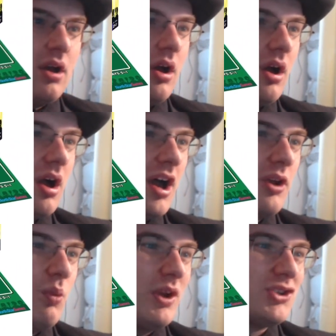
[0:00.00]

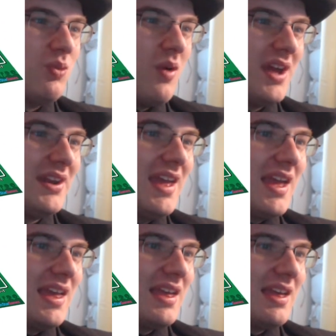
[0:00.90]
on which one
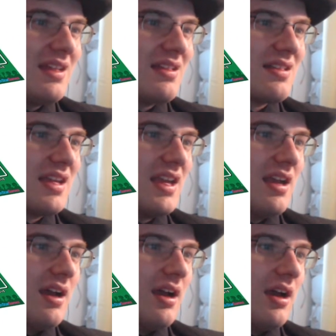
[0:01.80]
is
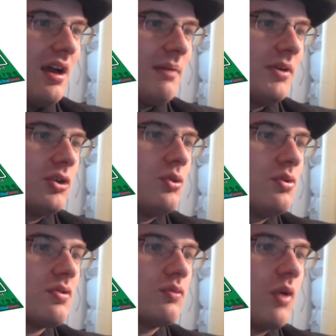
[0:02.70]
who
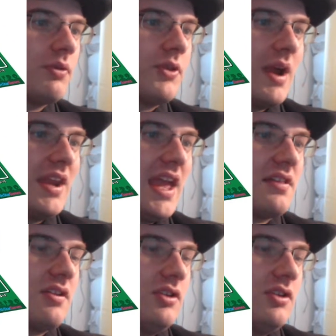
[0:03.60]
wrote the right answer.